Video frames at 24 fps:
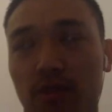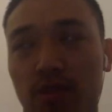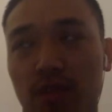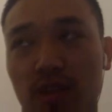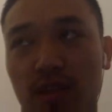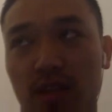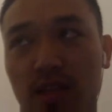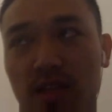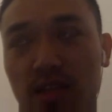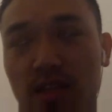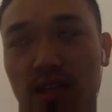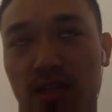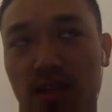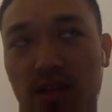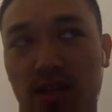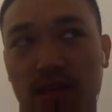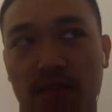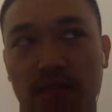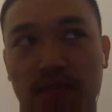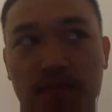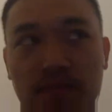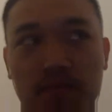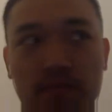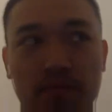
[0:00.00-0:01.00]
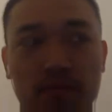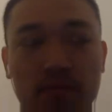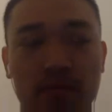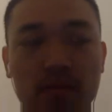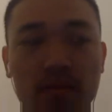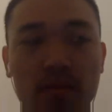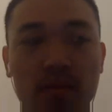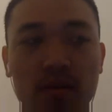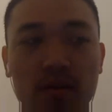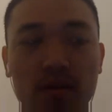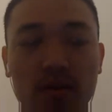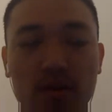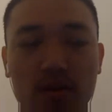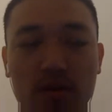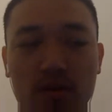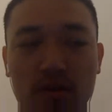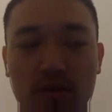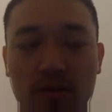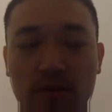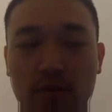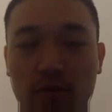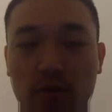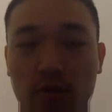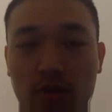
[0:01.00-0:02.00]
sets
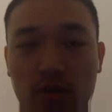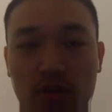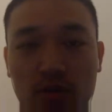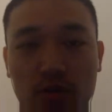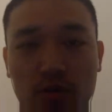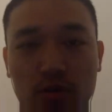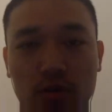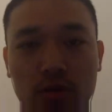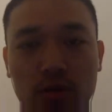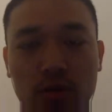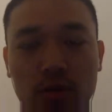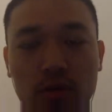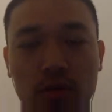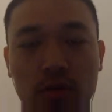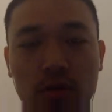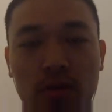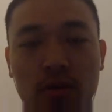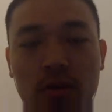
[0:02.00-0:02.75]
to force growth,